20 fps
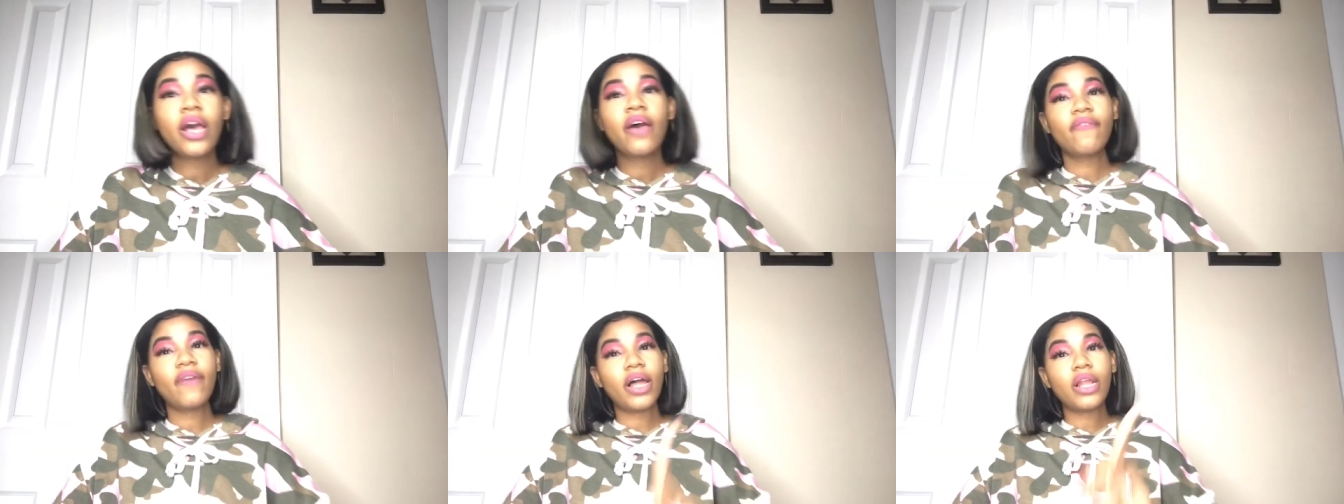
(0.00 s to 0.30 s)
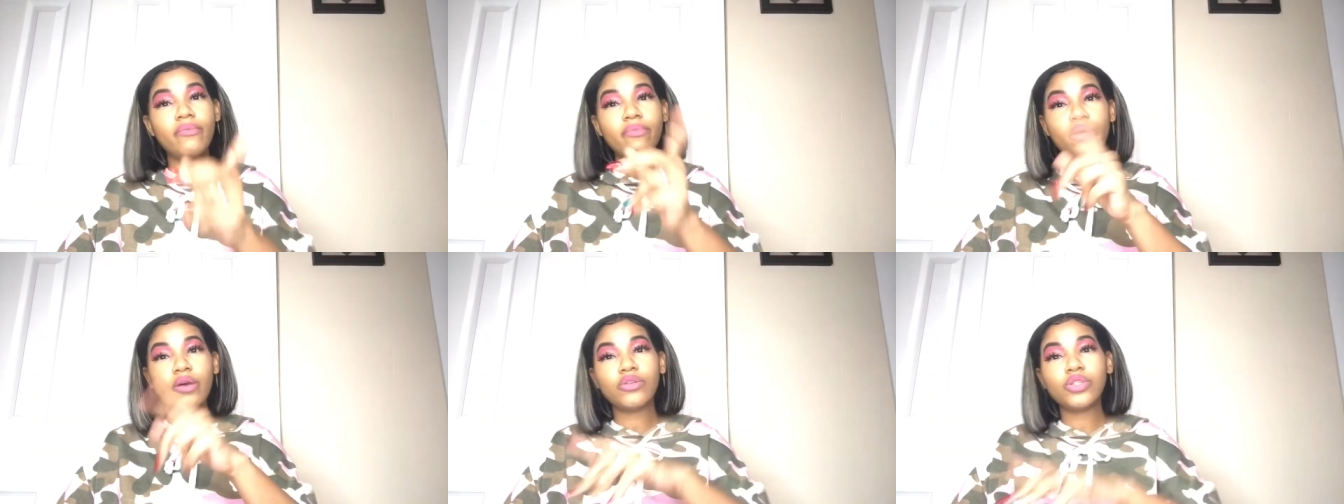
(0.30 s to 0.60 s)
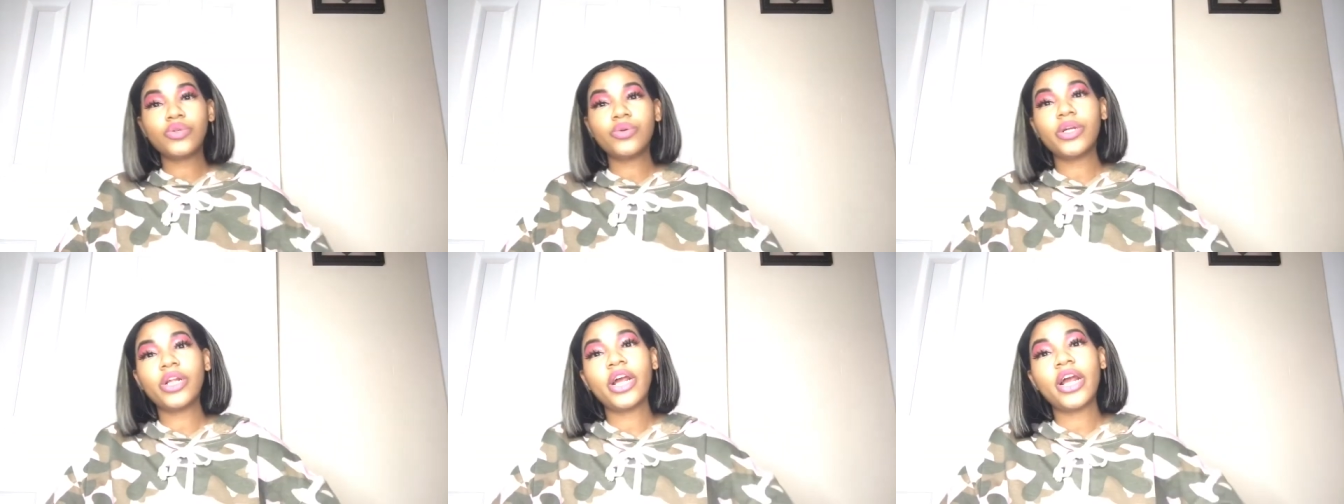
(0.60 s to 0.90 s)
Follow me on
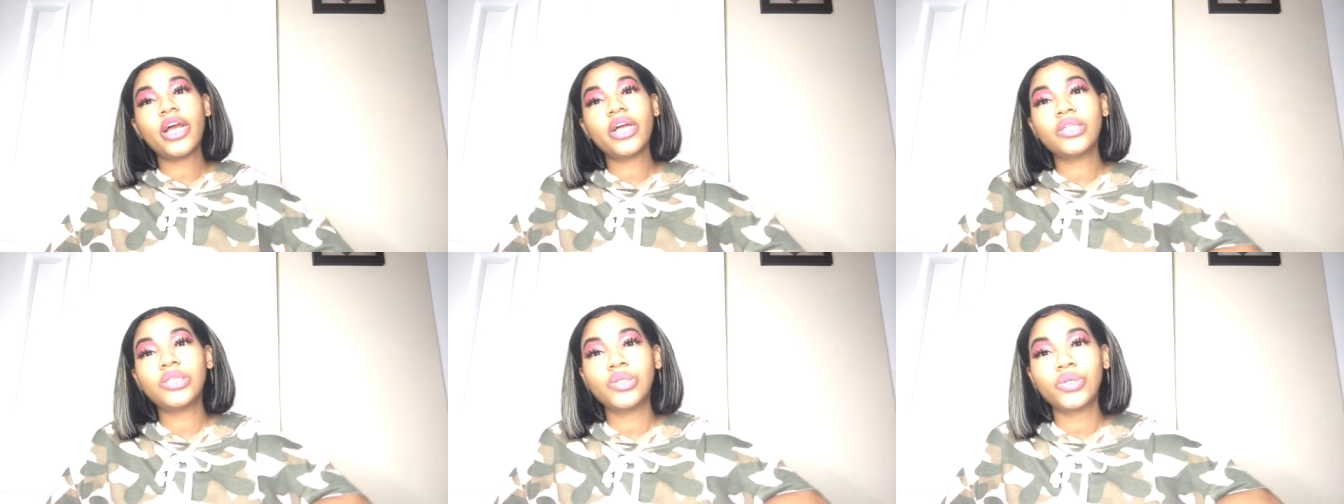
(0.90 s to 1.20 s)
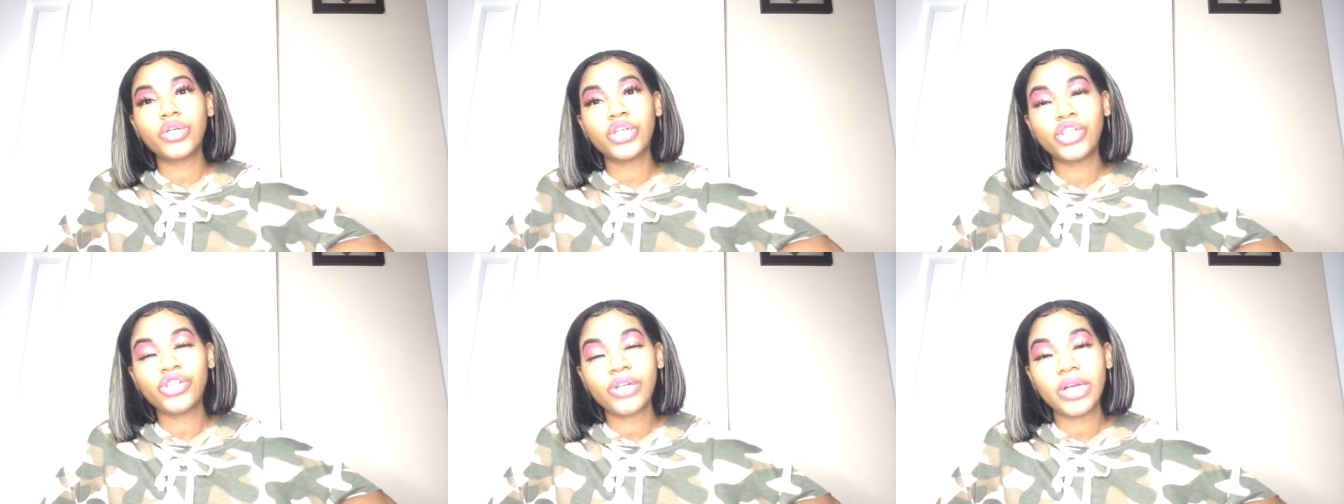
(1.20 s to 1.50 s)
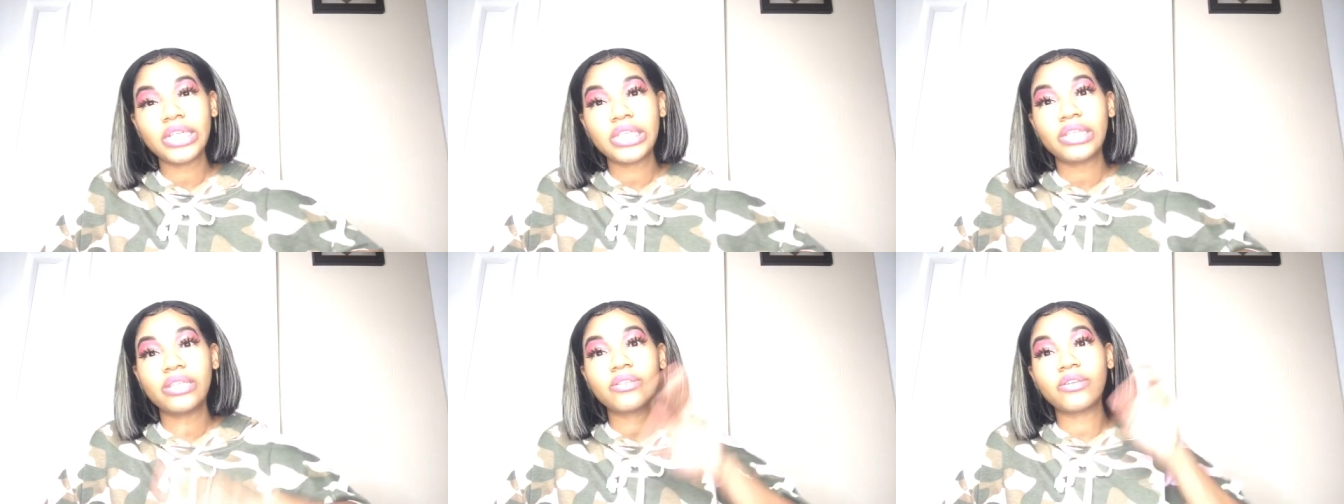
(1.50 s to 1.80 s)
Twitter at Dora
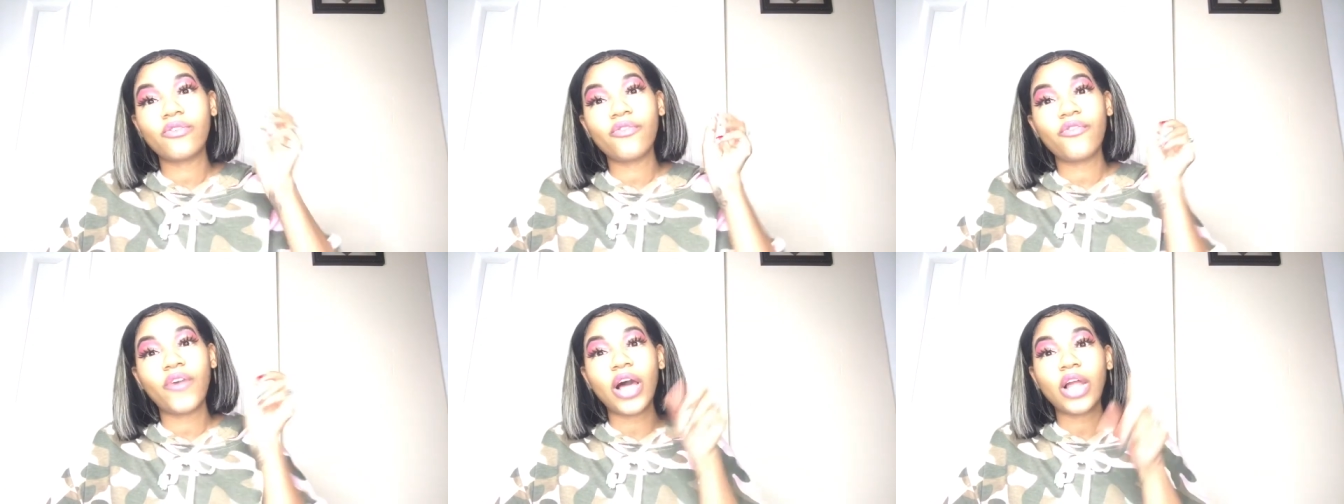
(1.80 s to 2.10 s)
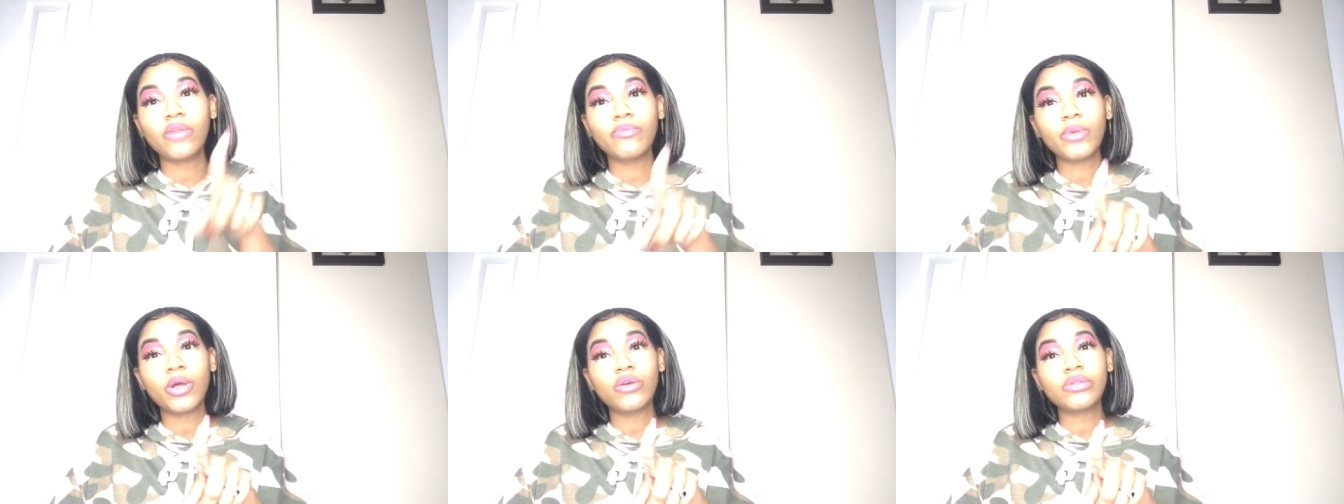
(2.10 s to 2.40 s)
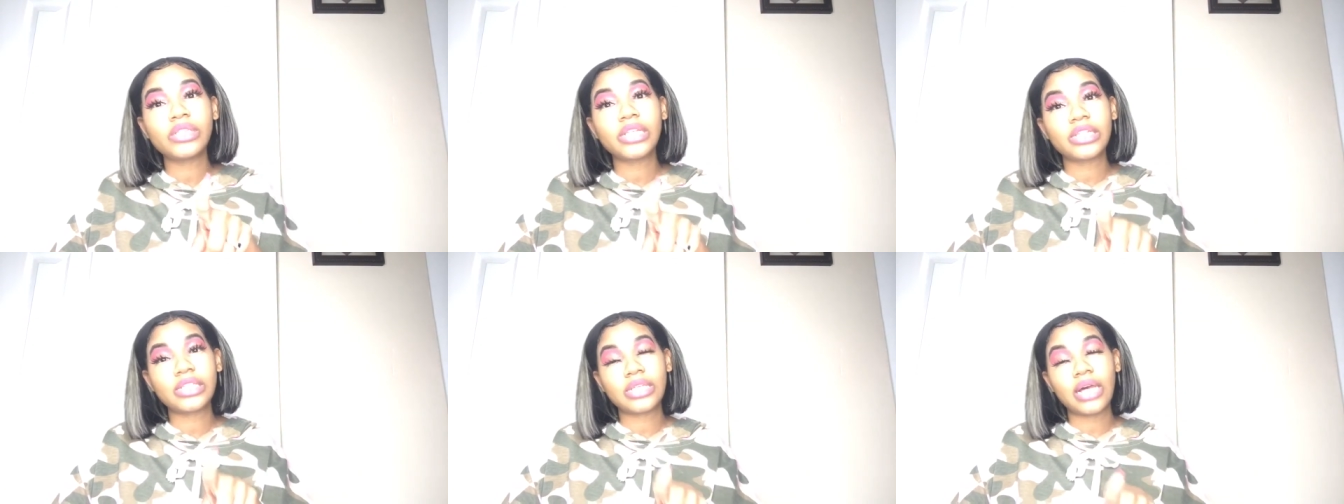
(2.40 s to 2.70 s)
Trace, and so follow me on
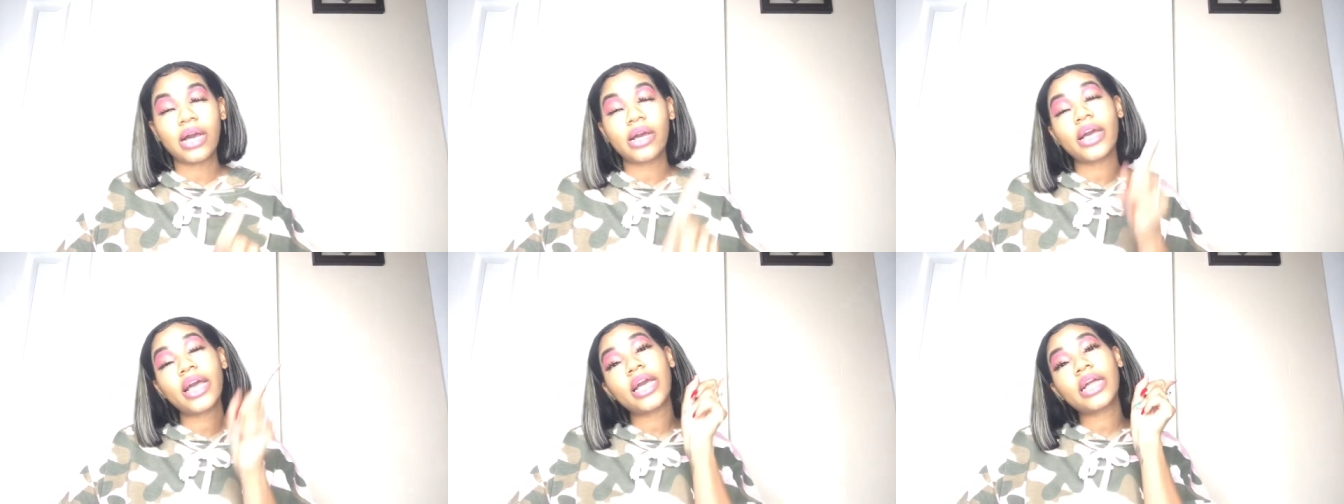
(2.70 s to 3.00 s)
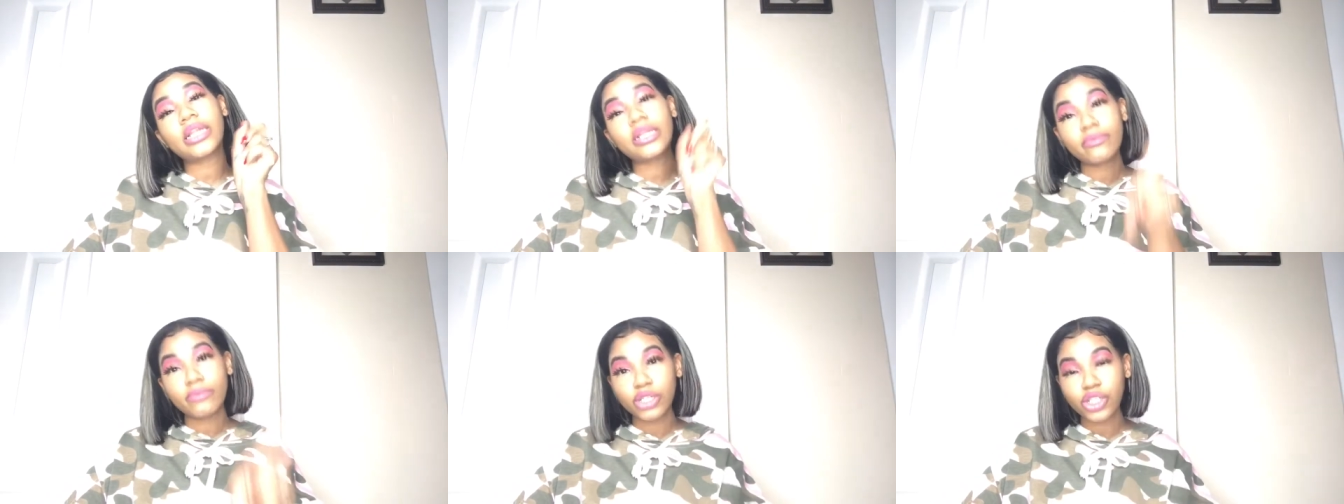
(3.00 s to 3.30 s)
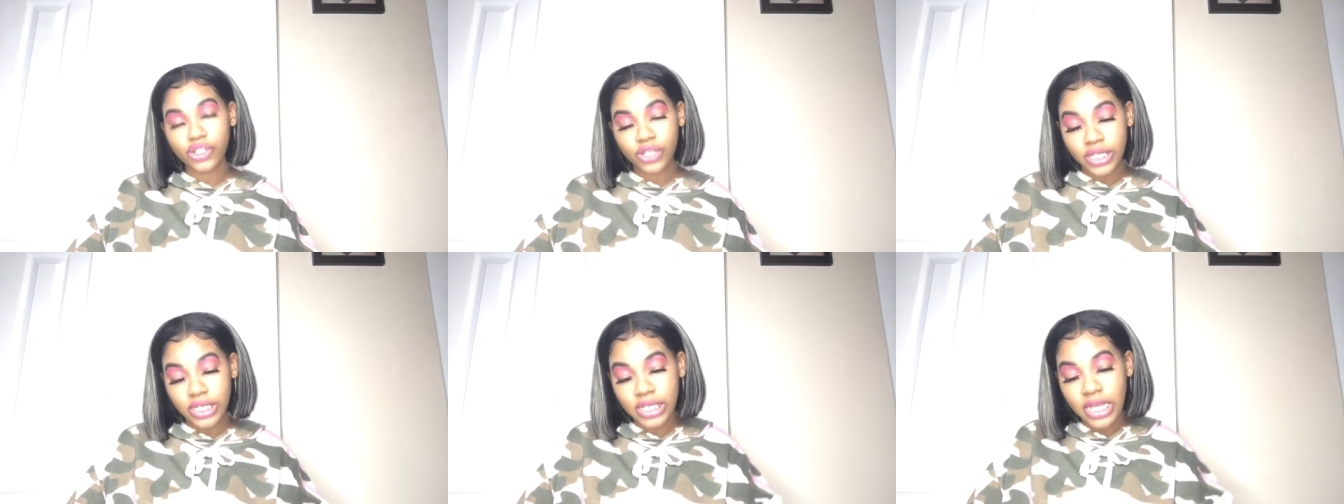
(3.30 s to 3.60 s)
TikTok at Glimmer
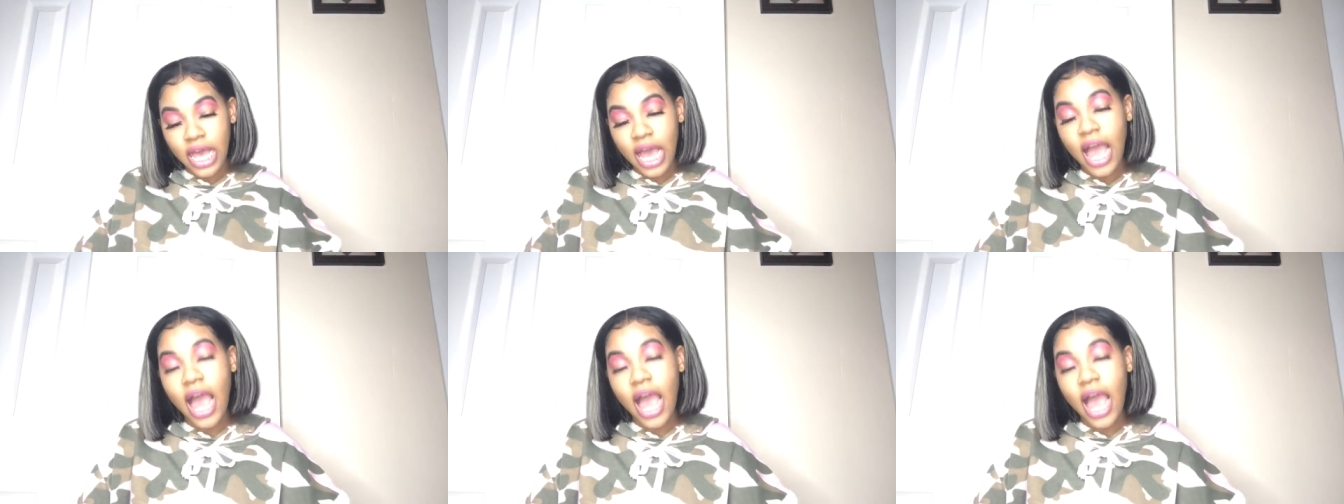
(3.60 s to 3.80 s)
Trace.